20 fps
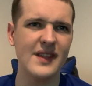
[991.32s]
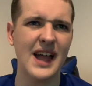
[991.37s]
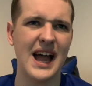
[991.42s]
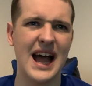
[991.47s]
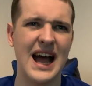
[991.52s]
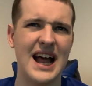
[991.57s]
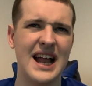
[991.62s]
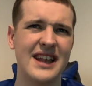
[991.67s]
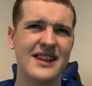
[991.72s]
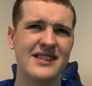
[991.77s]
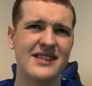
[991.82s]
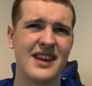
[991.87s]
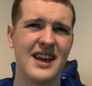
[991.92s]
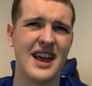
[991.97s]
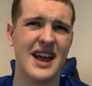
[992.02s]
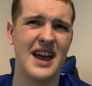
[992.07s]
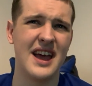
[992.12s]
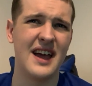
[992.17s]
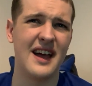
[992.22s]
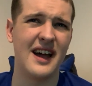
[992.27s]
And
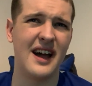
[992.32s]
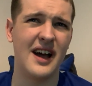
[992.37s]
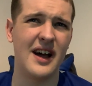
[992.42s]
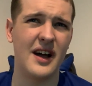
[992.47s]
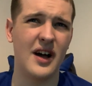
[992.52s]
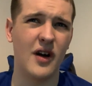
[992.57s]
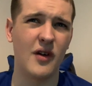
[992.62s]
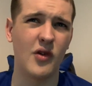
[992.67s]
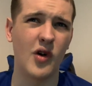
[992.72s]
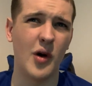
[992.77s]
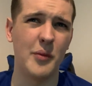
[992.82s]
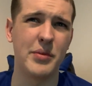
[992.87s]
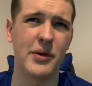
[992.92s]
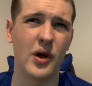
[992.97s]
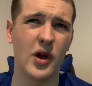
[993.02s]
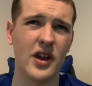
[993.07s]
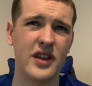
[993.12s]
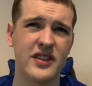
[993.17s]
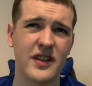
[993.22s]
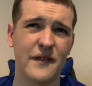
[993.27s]
I've got to be
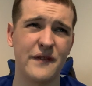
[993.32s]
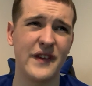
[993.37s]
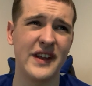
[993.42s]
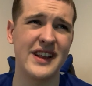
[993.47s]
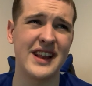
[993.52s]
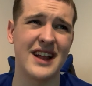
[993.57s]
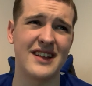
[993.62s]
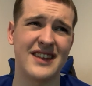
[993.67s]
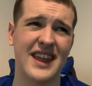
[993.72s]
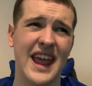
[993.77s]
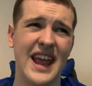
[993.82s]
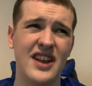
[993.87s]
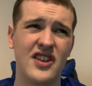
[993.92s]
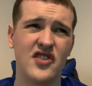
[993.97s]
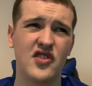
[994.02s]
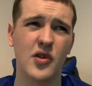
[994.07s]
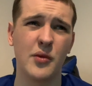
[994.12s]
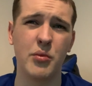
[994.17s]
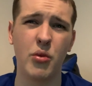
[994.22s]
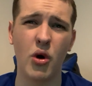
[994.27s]
honest, I think that's it
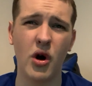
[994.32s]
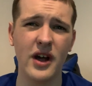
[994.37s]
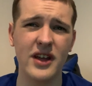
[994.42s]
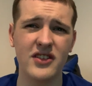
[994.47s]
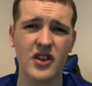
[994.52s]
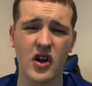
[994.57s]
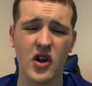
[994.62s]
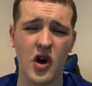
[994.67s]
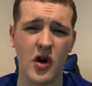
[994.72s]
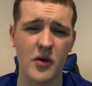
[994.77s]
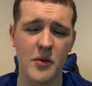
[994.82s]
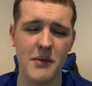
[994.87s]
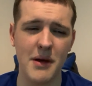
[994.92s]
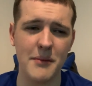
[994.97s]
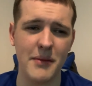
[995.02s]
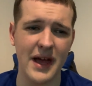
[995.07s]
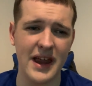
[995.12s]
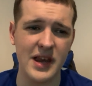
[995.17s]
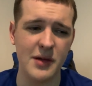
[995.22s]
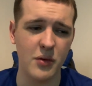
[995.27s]
sub-wise. I can't
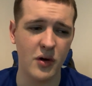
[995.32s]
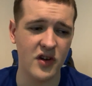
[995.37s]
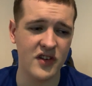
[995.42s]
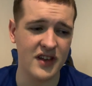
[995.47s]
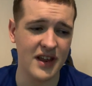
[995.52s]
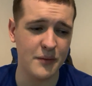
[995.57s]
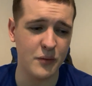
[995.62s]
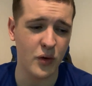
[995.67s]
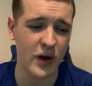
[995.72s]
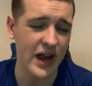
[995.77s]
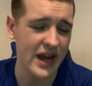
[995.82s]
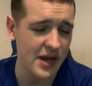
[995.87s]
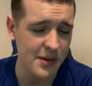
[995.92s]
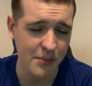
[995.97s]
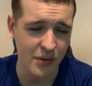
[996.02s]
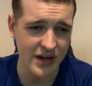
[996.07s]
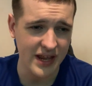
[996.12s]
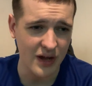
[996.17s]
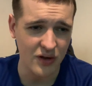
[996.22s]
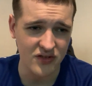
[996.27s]
remember
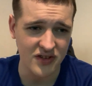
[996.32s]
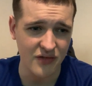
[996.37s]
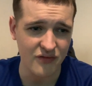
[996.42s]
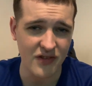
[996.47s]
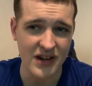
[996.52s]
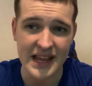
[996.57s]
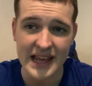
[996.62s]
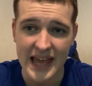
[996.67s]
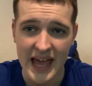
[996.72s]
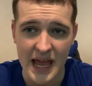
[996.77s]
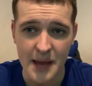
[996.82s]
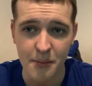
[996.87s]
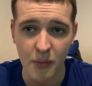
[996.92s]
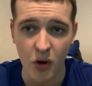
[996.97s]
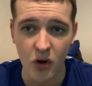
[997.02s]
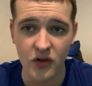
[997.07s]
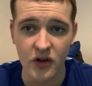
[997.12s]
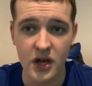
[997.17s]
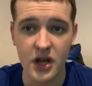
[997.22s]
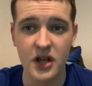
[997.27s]
anybody else that really came
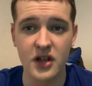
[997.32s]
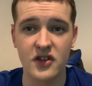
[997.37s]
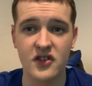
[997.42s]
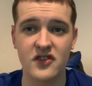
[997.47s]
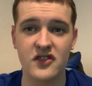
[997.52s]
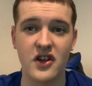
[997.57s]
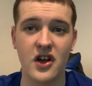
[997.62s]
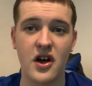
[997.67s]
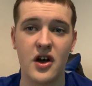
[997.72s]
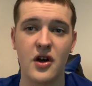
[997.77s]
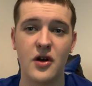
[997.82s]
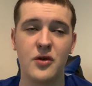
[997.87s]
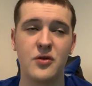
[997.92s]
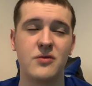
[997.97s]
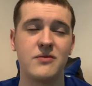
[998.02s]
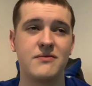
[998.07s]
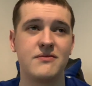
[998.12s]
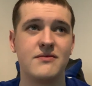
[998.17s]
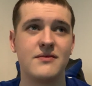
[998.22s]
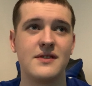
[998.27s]
on.
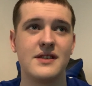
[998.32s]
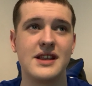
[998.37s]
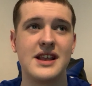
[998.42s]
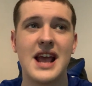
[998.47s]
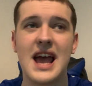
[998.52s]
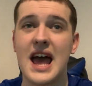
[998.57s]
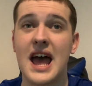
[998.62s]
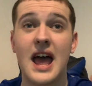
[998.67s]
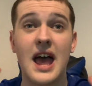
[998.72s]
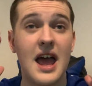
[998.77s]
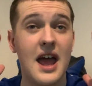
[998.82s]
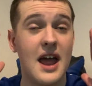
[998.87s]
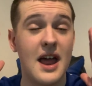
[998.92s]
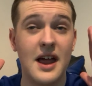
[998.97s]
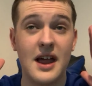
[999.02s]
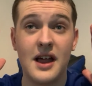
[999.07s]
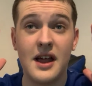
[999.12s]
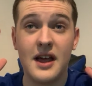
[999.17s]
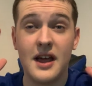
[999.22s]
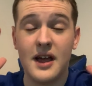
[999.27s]
So, yeah.
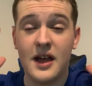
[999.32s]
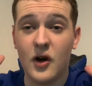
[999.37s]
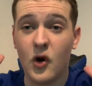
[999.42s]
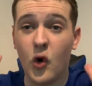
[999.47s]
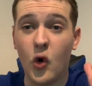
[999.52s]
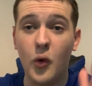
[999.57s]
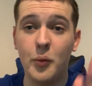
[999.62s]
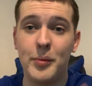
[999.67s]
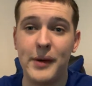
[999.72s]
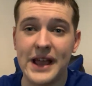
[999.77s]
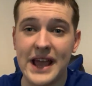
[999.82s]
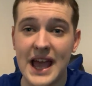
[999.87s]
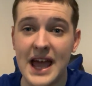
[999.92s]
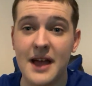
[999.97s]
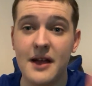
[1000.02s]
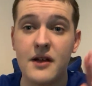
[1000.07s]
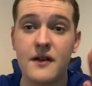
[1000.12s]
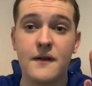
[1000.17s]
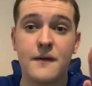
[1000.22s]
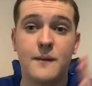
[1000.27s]

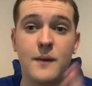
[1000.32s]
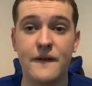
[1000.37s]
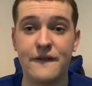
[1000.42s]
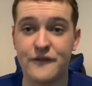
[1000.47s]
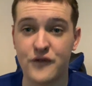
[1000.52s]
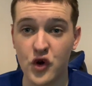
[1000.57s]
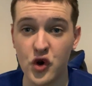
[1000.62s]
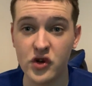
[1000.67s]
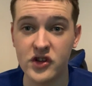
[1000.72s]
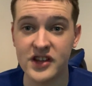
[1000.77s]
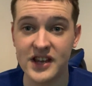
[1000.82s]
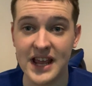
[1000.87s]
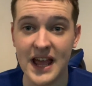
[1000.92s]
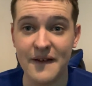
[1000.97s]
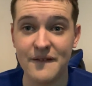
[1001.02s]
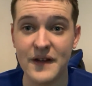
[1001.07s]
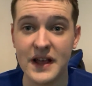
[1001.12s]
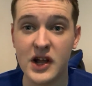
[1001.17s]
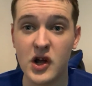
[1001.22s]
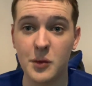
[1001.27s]
Albeit, we're through to the
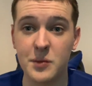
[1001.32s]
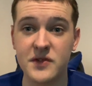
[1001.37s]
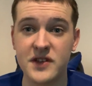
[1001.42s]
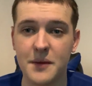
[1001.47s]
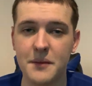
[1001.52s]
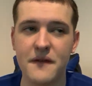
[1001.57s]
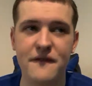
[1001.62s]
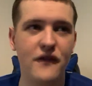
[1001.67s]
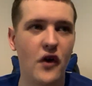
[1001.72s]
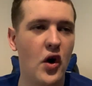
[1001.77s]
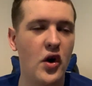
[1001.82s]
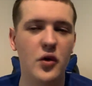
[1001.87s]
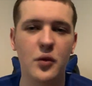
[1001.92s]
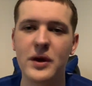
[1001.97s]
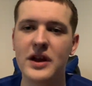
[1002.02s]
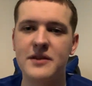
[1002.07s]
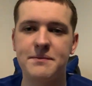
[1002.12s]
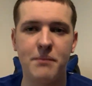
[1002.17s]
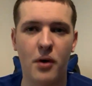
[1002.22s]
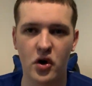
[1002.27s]
FA Cup semi-final.
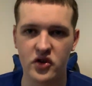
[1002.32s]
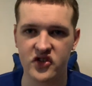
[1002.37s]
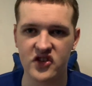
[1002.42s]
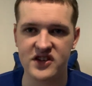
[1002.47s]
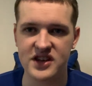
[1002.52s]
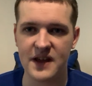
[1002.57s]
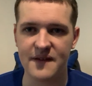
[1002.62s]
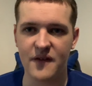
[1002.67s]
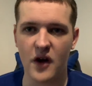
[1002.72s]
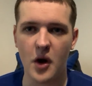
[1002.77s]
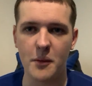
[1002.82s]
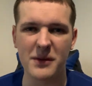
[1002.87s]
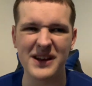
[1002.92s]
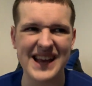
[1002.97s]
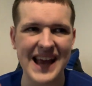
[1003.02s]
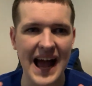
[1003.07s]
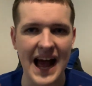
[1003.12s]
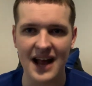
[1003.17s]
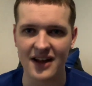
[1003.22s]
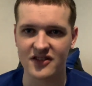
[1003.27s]
It's positive. I'm
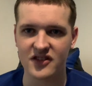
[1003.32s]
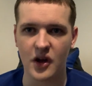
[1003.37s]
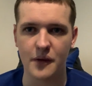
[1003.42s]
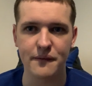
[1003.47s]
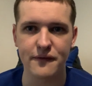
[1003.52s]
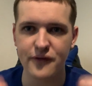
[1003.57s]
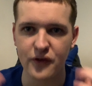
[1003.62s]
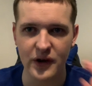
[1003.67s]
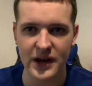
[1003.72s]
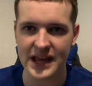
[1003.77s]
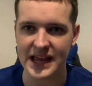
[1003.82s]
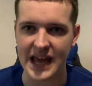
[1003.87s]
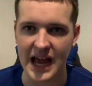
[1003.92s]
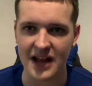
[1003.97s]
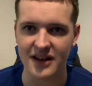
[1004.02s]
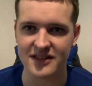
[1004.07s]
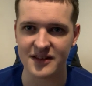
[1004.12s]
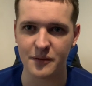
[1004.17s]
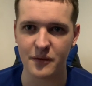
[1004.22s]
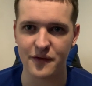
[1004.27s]
gassed. I'm fully
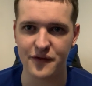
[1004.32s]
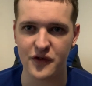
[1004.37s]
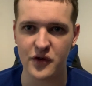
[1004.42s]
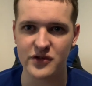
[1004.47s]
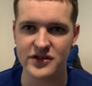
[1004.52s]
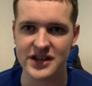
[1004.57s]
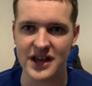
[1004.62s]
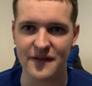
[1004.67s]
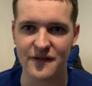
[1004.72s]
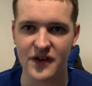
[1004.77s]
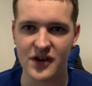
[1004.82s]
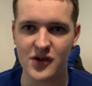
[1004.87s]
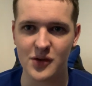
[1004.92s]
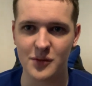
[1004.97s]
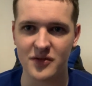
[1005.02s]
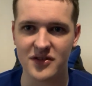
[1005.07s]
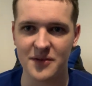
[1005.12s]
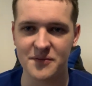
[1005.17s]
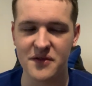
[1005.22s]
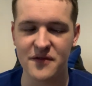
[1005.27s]
gassed that we're through to the FA Cup
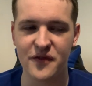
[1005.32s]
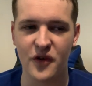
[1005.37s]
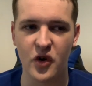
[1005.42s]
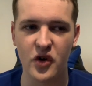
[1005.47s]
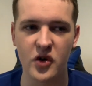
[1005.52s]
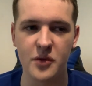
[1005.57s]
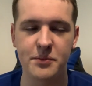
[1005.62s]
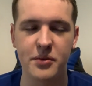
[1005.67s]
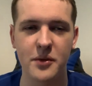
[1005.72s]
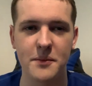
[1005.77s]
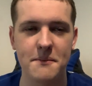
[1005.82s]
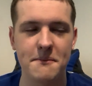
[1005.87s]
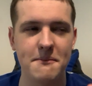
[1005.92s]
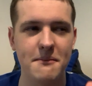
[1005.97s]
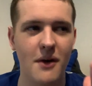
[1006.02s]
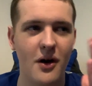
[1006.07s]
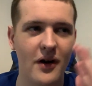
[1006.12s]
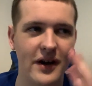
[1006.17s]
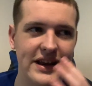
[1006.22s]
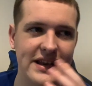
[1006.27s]
semi-final. But
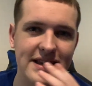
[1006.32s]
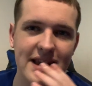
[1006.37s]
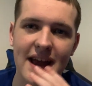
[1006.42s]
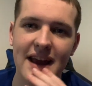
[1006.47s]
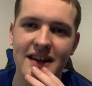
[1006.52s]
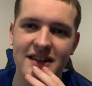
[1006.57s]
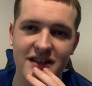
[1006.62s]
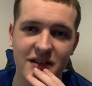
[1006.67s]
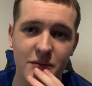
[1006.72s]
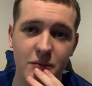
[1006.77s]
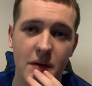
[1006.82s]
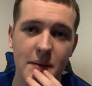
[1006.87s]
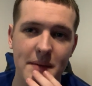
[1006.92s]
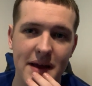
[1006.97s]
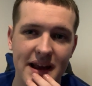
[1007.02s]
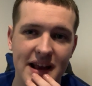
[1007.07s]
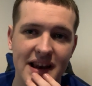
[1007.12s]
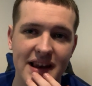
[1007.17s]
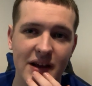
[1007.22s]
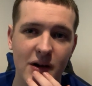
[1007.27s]
my days, did we
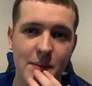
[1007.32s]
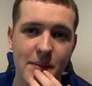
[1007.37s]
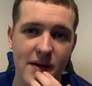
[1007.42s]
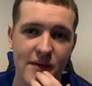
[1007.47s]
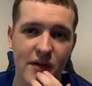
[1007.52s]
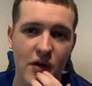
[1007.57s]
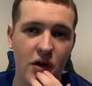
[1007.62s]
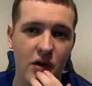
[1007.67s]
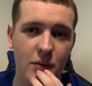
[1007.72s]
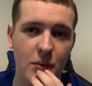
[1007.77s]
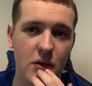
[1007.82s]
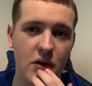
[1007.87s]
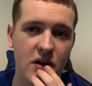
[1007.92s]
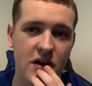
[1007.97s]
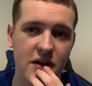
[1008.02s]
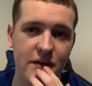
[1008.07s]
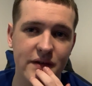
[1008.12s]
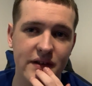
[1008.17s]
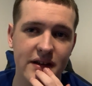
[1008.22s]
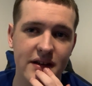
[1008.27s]
make a little bit of hard work
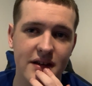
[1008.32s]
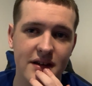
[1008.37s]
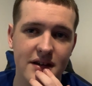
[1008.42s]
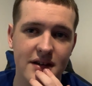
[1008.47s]
of it.